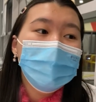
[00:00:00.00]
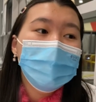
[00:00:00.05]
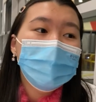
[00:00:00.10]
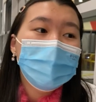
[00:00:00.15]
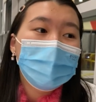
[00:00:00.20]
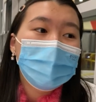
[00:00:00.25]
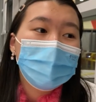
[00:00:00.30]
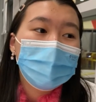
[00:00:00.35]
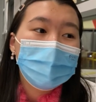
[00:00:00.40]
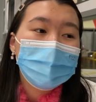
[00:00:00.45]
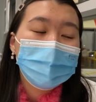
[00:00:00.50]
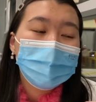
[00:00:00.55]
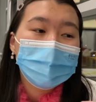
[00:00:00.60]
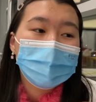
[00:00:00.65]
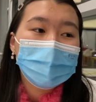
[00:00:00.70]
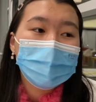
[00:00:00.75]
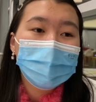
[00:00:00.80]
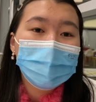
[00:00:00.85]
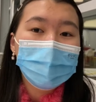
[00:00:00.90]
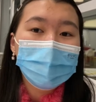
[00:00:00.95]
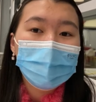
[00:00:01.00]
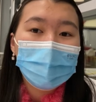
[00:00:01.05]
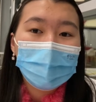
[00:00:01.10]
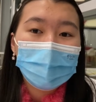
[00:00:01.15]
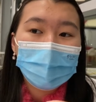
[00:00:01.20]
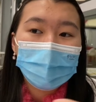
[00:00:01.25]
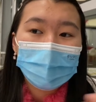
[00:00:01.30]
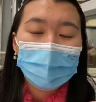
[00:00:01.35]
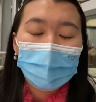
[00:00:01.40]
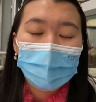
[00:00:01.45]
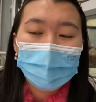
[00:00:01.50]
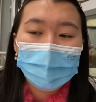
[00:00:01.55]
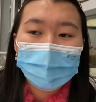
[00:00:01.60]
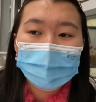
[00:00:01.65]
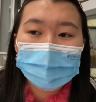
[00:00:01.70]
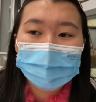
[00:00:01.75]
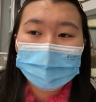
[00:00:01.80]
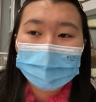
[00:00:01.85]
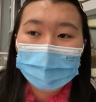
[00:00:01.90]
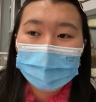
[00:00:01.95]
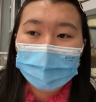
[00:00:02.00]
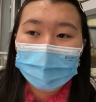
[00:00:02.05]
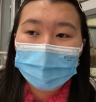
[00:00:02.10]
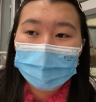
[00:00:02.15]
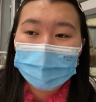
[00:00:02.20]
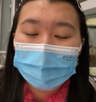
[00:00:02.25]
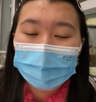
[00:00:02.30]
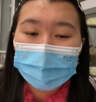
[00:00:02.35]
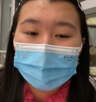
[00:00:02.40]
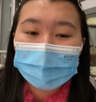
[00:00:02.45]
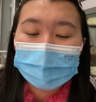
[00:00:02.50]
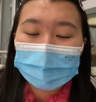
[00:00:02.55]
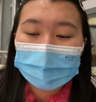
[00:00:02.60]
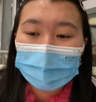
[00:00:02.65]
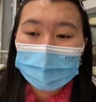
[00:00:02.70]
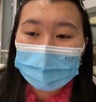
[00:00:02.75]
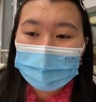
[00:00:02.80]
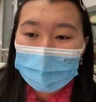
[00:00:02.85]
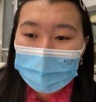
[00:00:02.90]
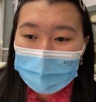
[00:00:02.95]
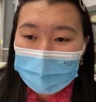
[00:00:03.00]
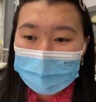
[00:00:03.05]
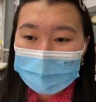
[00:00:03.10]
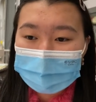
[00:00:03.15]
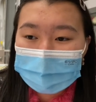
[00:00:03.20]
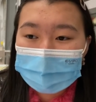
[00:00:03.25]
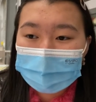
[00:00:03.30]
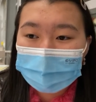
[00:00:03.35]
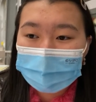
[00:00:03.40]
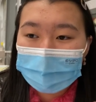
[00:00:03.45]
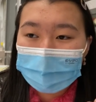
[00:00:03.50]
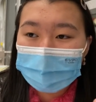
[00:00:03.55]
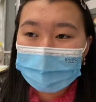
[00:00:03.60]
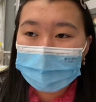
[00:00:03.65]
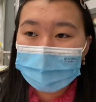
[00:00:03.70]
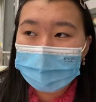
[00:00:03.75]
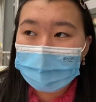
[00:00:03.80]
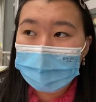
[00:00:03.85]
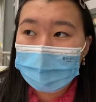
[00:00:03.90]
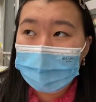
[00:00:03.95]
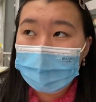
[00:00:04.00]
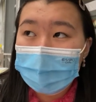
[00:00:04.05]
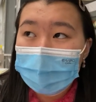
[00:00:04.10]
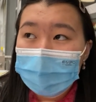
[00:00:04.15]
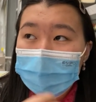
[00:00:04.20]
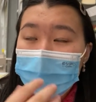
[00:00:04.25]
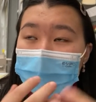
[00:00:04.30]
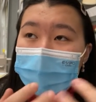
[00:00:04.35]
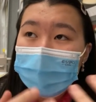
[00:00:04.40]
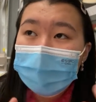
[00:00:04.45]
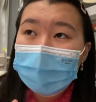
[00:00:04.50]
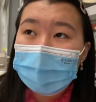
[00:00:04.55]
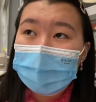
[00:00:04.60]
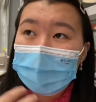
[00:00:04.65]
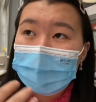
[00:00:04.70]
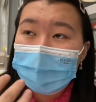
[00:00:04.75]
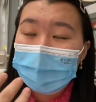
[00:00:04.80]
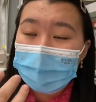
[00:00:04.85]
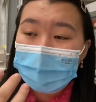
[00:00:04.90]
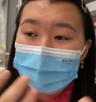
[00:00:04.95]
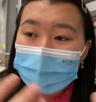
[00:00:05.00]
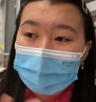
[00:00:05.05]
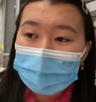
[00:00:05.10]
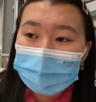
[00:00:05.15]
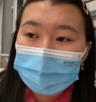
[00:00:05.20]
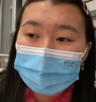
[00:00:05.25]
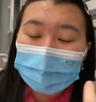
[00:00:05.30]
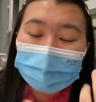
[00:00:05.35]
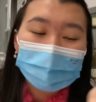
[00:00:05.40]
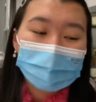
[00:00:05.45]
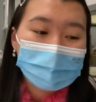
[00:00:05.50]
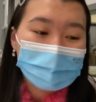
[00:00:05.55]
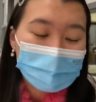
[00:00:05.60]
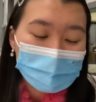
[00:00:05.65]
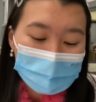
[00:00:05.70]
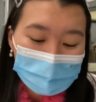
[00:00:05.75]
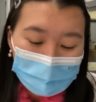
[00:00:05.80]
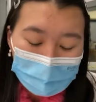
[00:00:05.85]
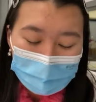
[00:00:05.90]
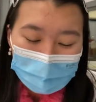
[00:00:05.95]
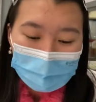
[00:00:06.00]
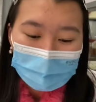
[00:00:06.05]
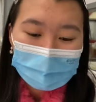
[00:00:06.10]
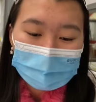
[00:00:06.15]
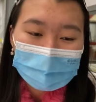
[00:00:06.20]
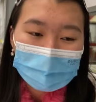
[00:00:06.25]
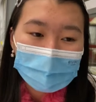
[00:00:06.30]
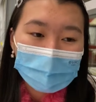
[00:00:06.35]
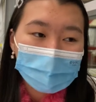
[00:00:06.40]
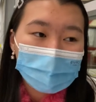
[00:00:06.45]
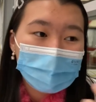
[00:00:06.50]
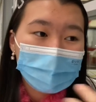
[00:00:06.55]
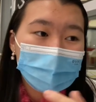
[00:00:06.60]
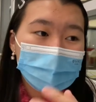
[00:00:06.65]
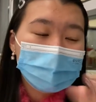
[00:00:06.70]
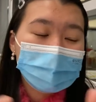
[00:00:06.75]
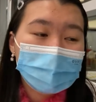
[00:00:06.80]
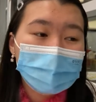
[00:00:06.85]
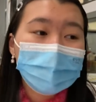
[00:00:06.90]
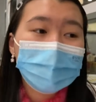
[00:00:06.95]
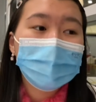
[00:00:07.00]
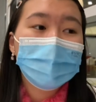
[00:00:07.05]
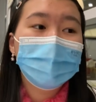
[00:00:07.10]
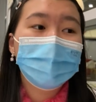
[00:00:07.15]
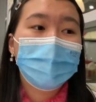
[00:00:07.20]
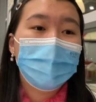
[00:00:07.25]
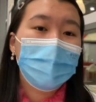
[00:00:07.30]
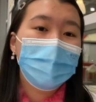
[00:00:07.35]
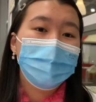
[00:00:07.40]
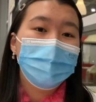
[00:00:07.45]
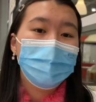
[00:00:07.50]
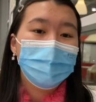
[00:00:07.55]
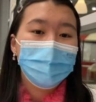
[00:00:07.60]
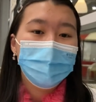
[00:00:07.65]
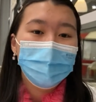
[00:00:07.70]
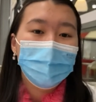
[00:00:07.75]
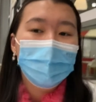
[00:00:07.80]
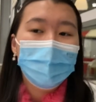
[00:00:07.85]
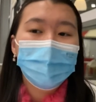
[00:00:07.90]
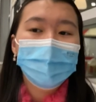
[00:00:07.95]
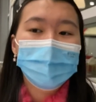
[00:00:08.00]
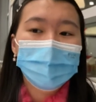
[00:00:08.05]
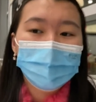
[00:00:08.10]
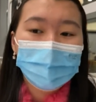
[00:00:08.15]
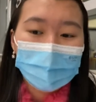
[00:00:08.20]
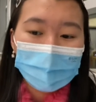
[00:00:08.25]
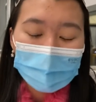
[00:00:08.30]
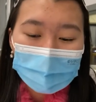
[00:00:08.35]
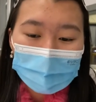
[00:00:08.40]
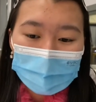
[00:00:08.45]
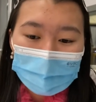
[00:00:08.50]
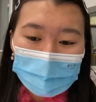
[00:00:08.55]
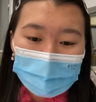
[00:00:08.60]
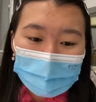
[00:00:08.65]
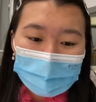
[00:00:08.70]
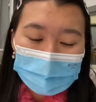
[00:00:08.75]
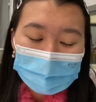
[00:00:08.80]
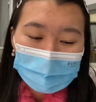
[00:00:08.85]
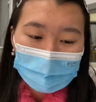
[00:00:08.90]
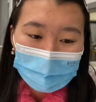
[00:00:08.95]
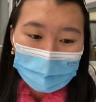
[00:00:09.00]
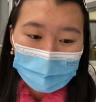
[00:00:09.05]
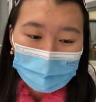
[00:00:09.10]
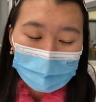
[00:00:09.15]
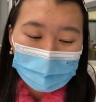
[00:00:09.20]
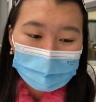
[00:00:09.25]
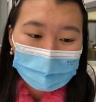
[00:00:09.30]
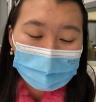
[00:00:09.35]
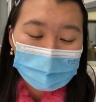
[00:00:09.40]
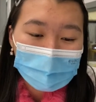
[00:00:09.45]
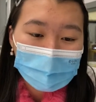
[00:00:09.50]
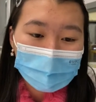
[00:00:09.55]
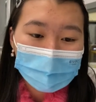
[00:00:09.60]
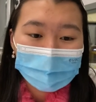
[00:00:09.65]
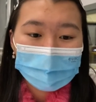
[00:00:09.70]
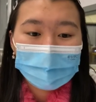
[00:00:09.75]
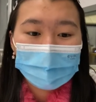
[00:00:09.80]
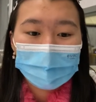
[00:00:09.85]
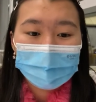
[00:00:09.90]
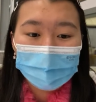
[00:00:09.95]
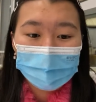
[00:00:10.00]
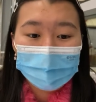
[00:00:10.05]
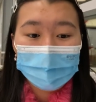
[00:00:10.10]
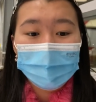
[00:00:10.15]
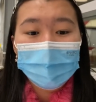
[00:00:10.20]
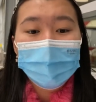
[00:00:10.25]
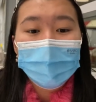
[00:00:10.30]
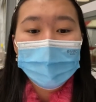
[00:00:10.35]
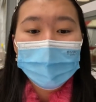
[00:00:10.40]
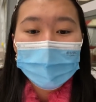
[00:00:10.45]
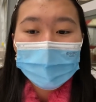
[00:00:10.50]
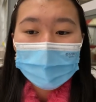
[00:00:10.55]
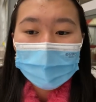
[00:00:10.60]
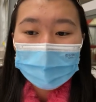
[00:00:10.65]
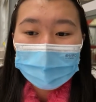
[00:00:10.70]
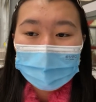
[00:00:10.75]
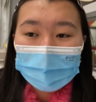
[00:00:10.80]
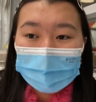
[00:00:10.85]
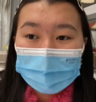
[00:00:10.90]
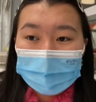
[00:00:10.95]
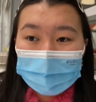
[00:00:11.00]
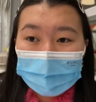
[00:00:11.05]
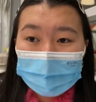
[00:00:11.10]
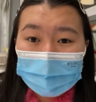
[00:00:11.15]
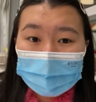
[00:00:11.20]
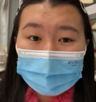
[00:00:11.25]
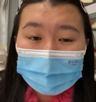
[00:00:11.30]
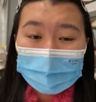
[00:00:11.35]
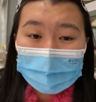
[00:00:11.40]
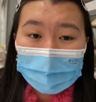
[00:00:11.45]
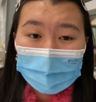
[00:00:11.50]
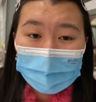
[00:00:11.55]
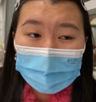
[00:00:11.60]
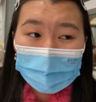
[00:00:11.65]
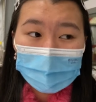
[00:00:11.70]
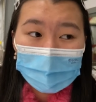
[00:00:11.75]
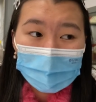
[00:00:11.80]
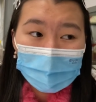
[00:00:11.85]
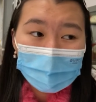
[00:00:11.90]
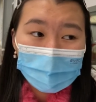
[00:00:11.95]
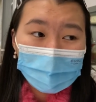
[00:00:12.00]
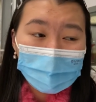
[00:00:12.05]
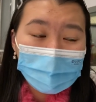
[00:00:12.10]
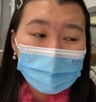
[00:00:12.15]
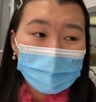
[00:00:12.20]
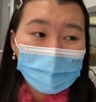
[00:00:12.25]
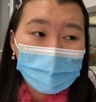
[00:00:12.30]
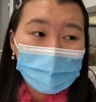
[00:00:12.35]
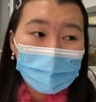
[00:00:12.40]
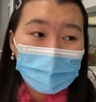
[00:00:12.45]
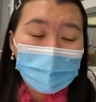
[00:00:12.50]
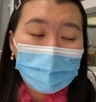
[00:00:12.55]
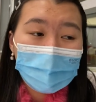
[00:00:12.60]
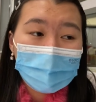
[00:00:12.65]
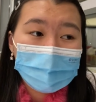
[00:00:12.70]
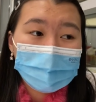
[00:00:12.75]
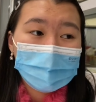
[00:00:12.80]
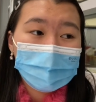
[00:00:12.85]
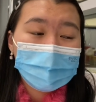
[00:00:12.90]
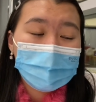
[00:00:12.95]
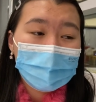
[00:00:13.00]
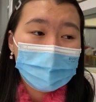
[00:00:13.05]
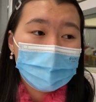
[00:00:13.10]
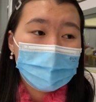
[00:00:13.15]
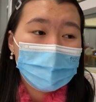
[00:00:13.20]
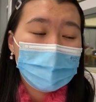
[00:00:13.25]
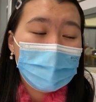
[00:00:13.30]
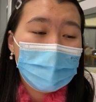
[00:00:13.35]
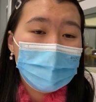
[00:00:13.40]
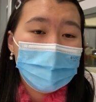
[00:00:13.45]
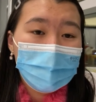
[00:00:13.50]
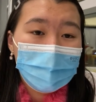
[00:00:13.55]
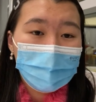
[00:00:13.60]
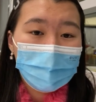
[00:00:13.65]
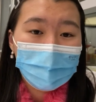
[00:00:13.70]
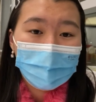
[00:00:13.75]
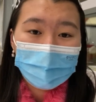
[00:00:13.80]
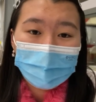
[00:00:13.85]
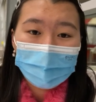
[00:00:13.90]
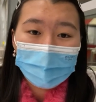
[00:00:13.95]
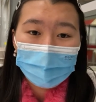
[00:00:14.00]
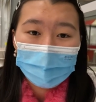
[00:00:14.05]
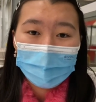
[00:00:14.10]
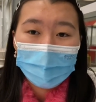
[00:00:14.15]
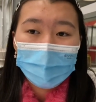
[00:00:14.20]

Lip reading: all of us bring reusable bags, reusable utensils, etc. because it's good for the environment. We have to work together as a team to reduce the effects in our carbon footprint.